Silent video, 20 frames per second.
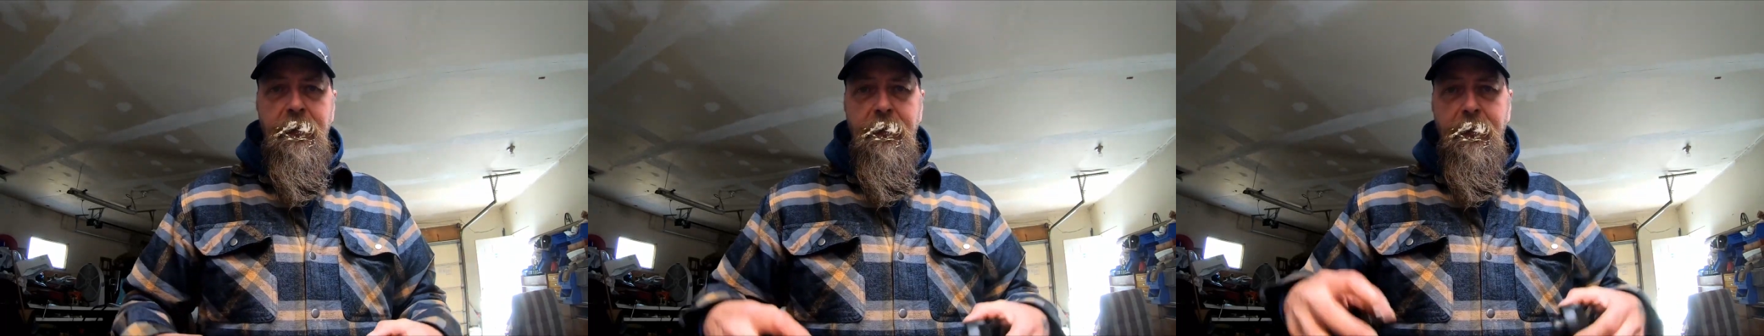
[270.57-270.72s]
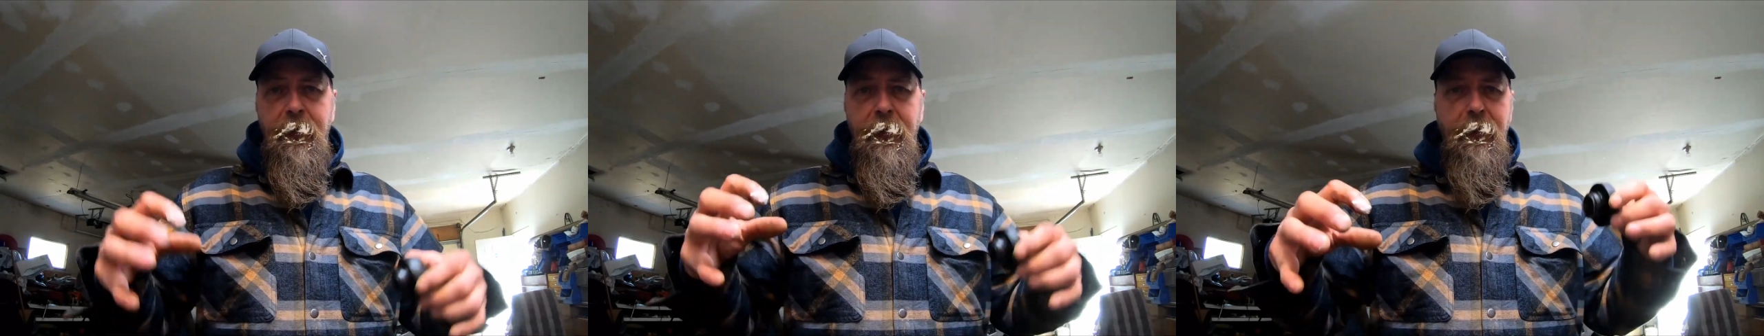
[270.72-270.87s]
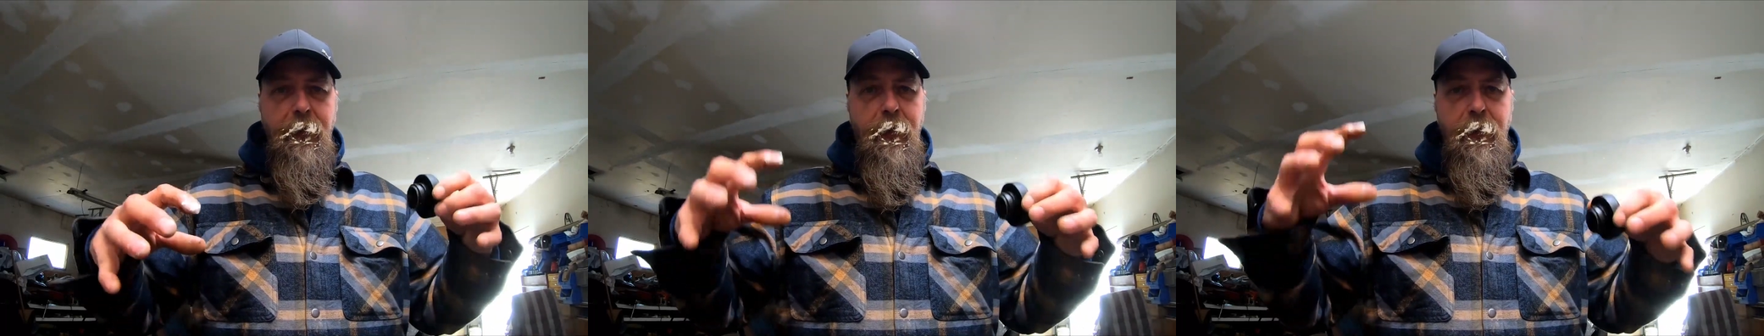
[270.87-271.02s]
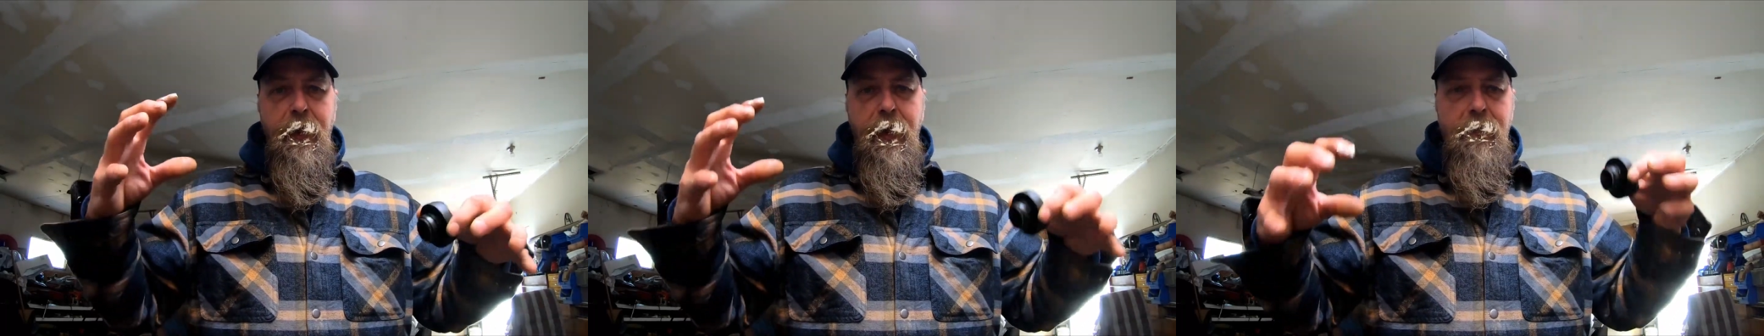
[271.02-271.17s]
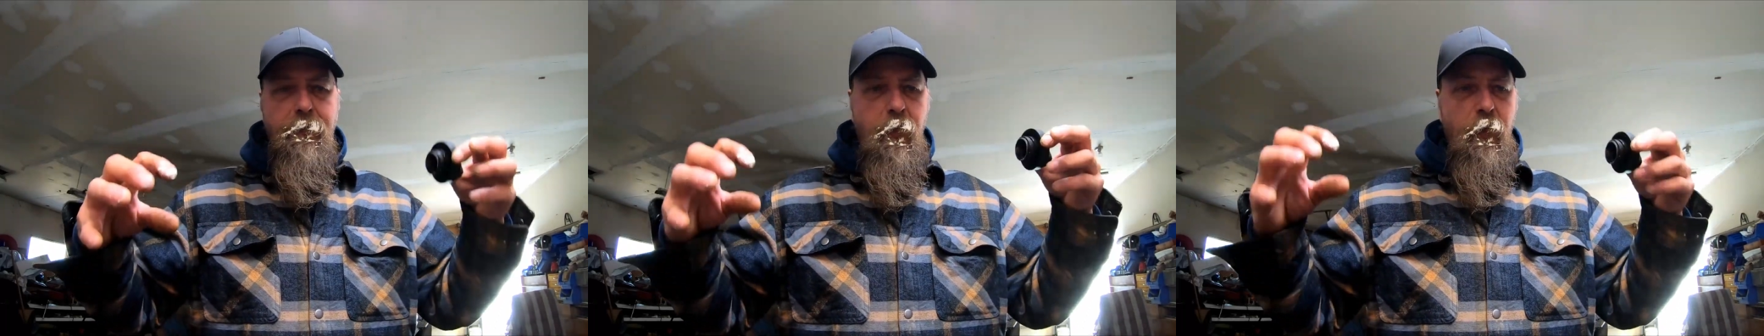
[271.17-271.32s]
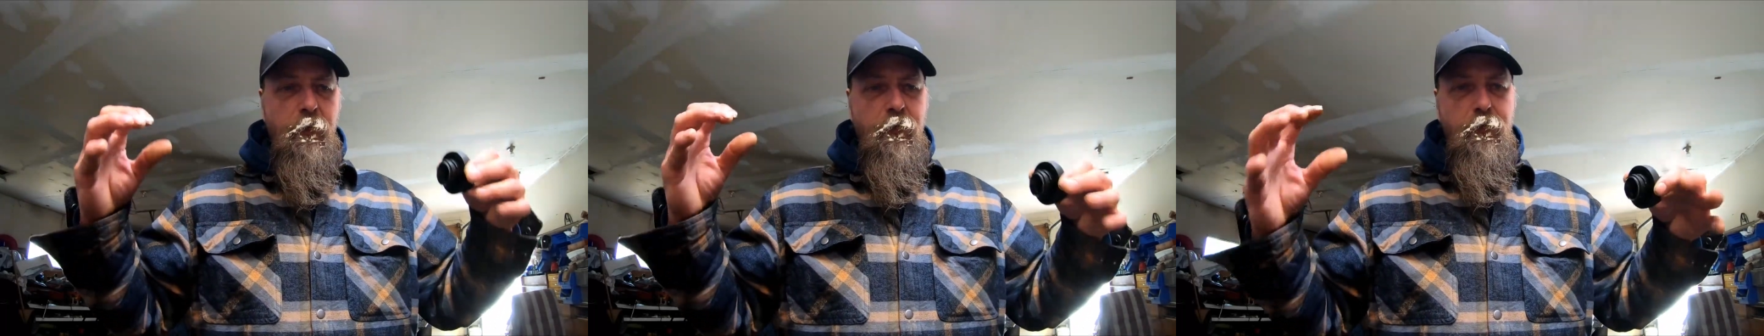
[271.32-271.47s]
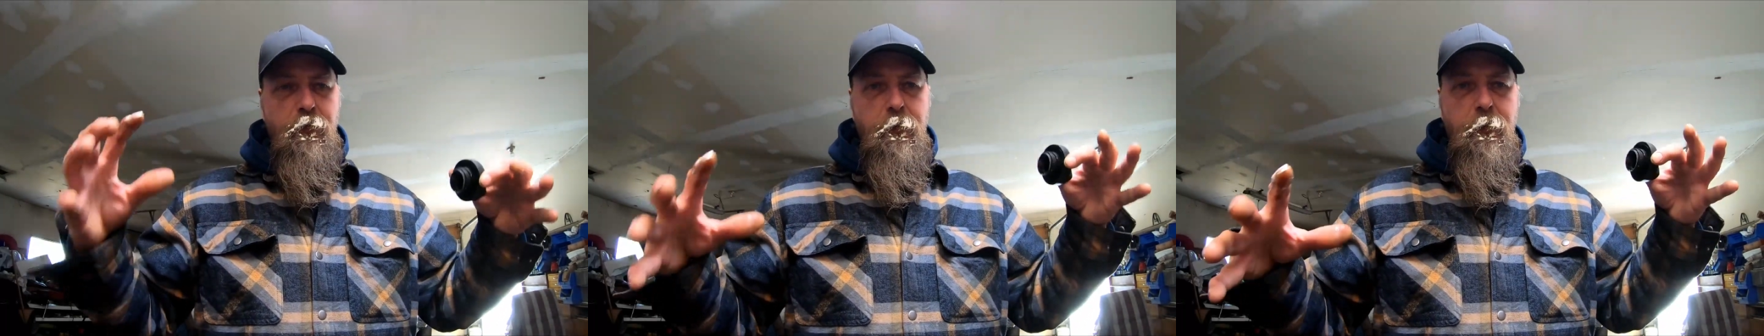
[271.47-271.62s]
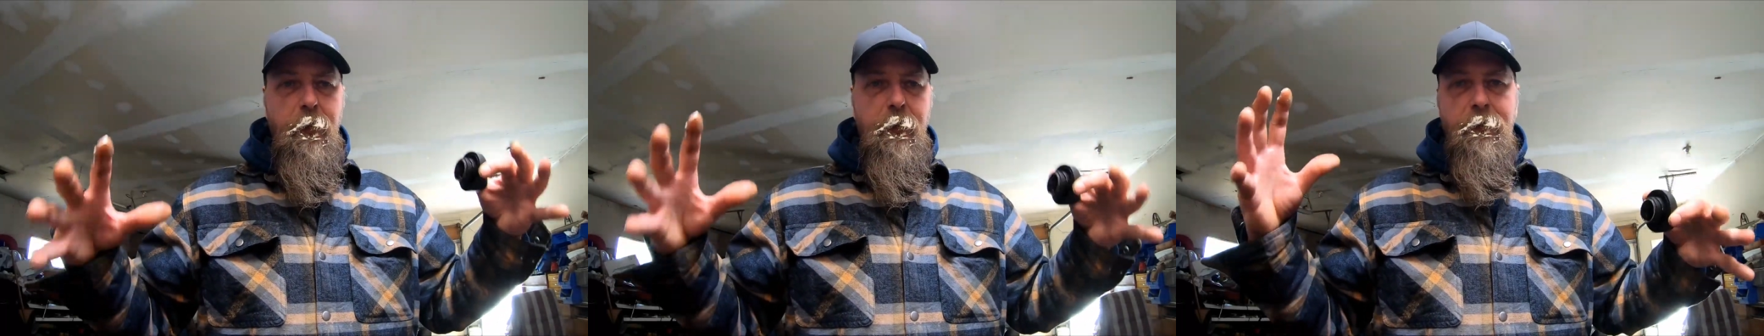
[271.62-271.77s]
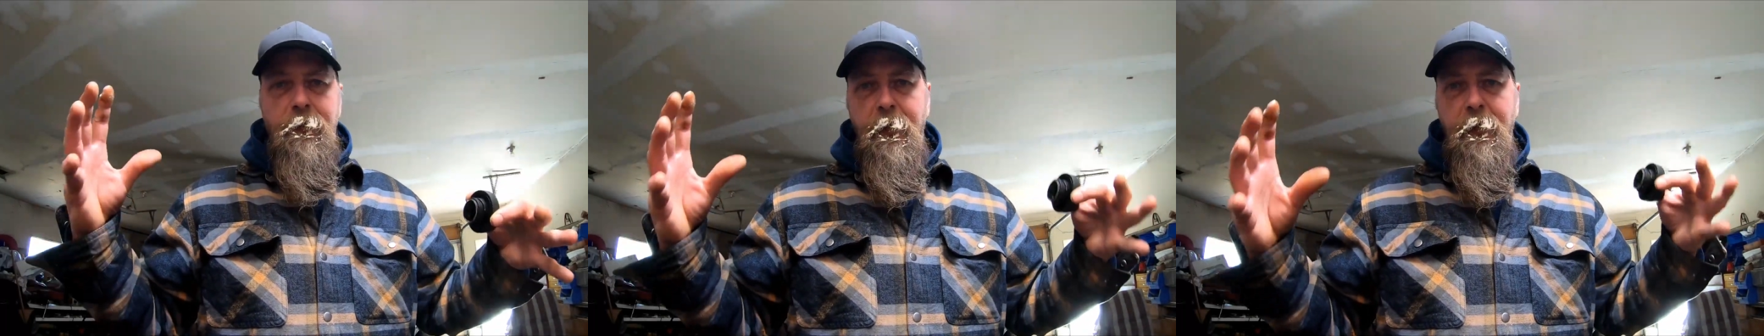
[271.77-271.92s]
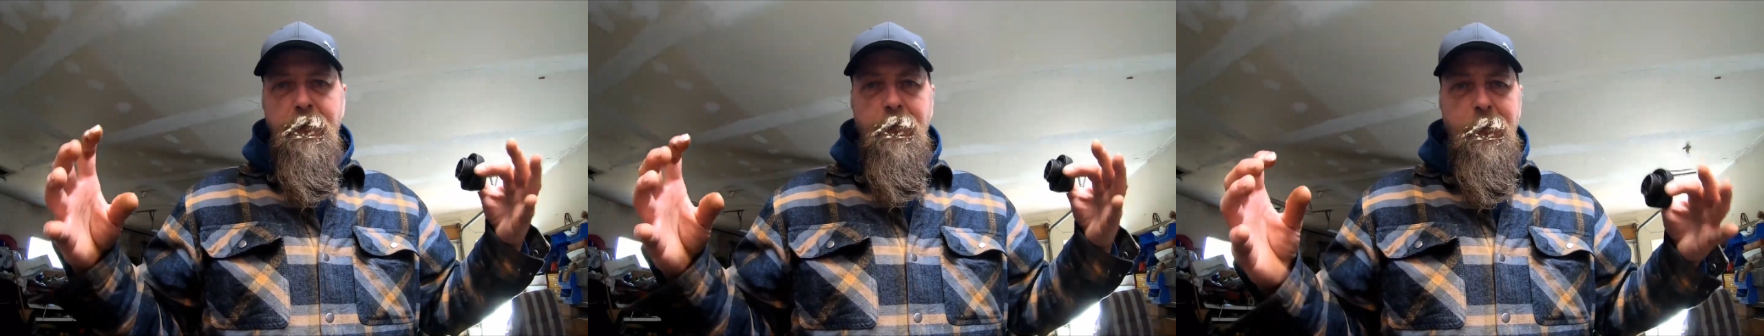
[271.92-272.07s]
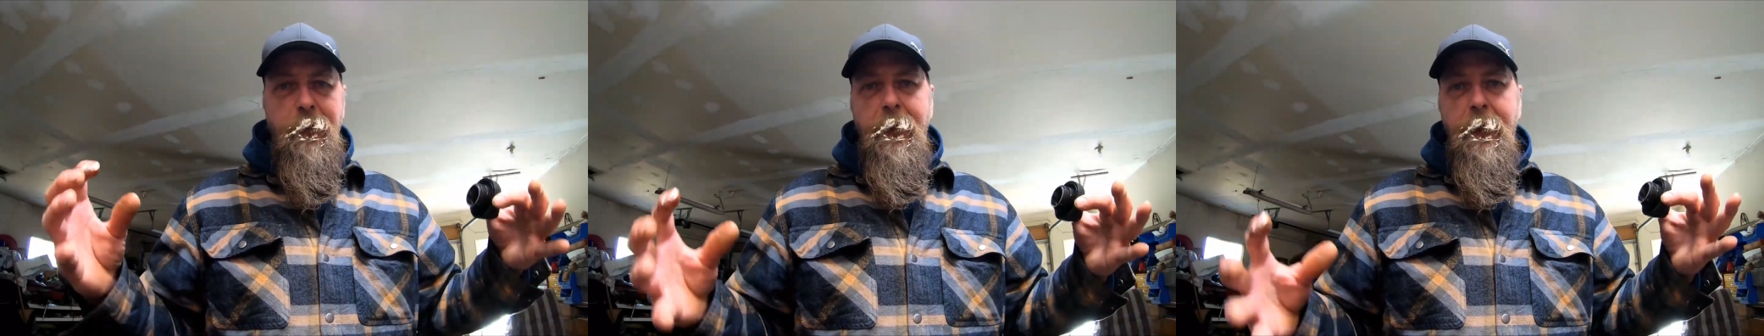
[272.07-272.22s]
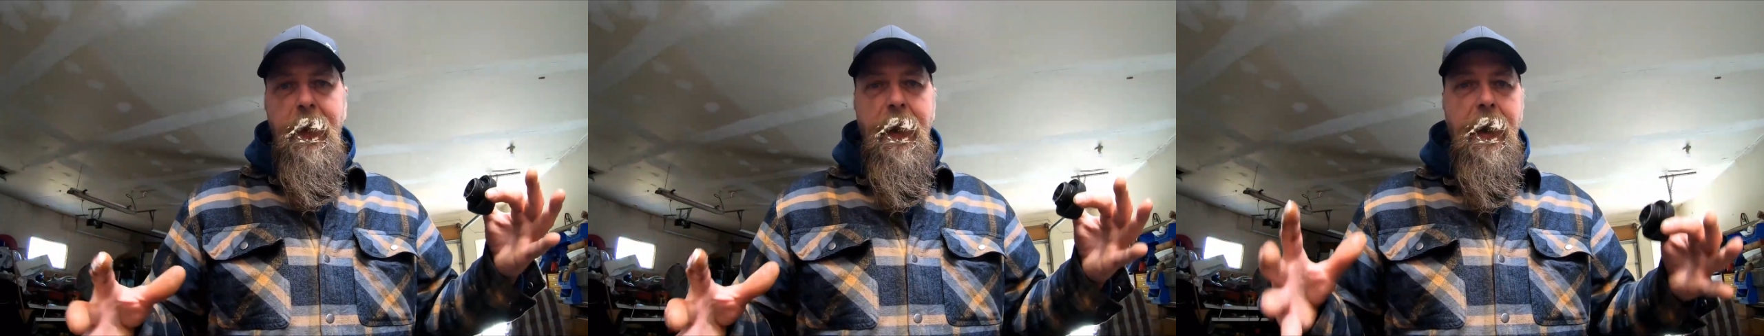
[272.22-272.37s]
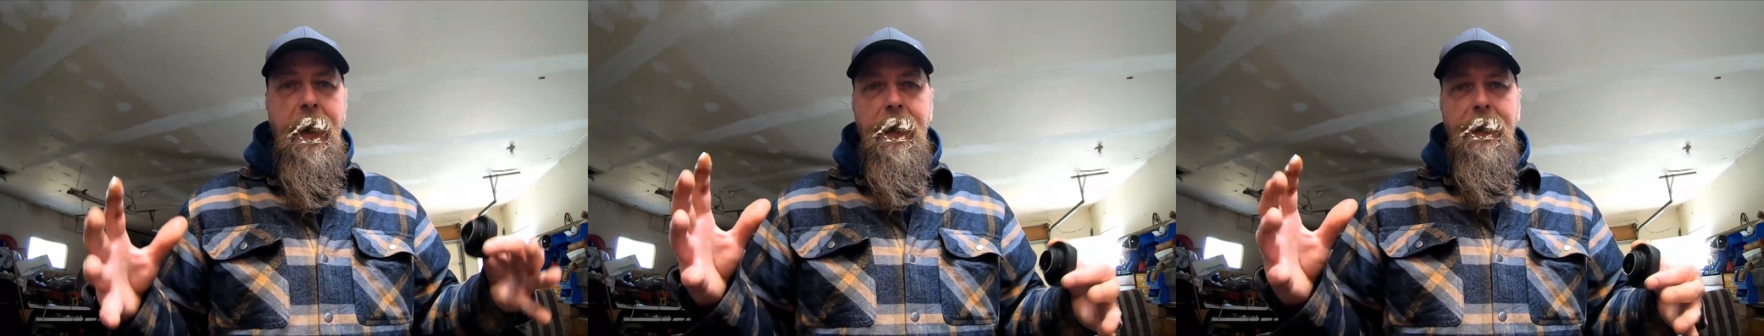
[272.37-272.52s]
let all that moisture, let the engine
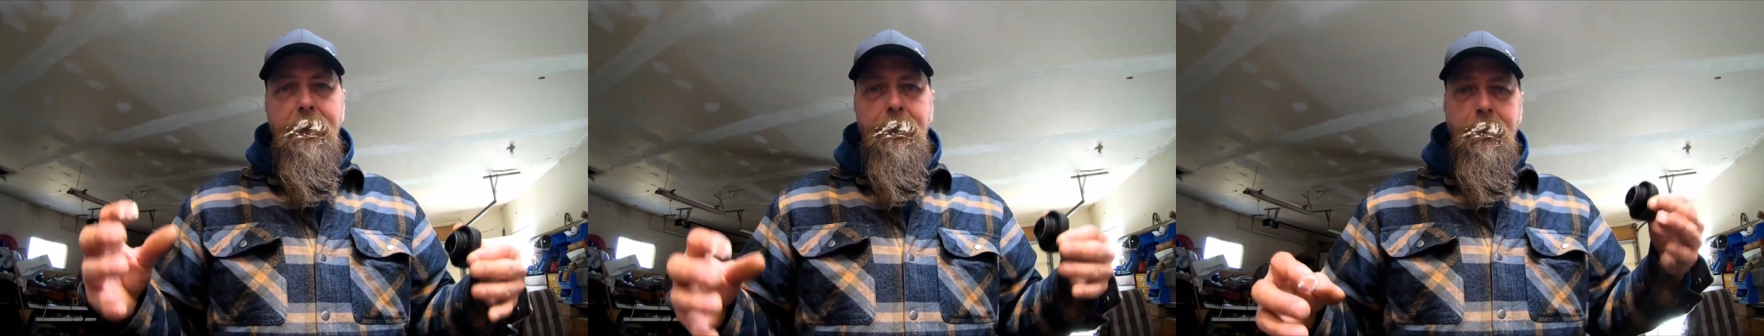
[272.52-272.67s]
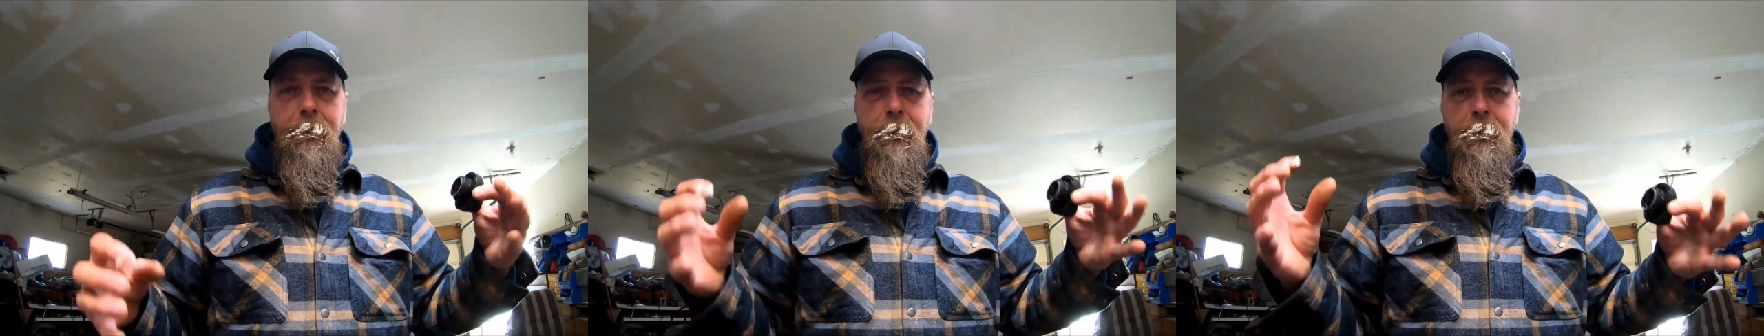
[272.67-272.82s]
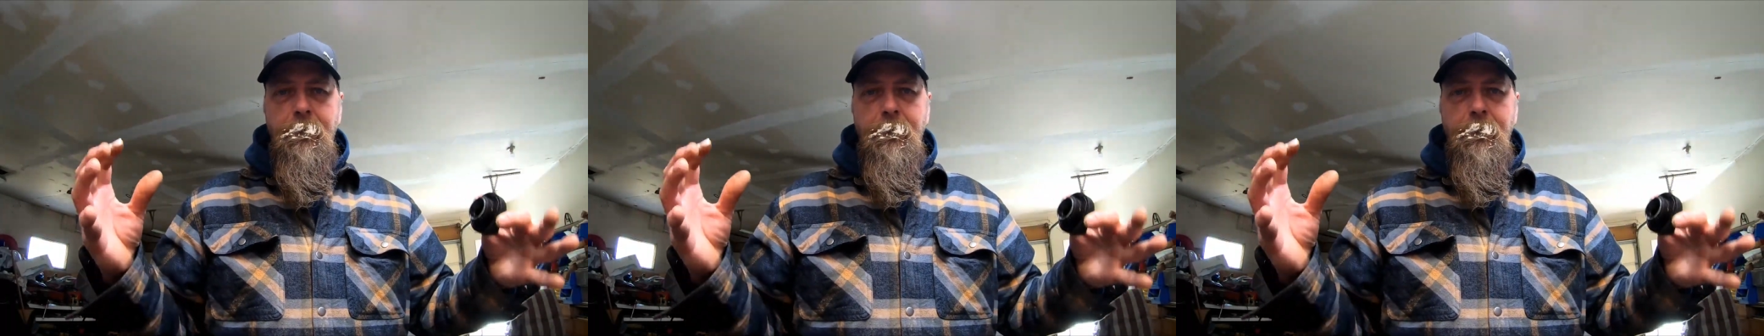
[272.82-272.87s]
get hot,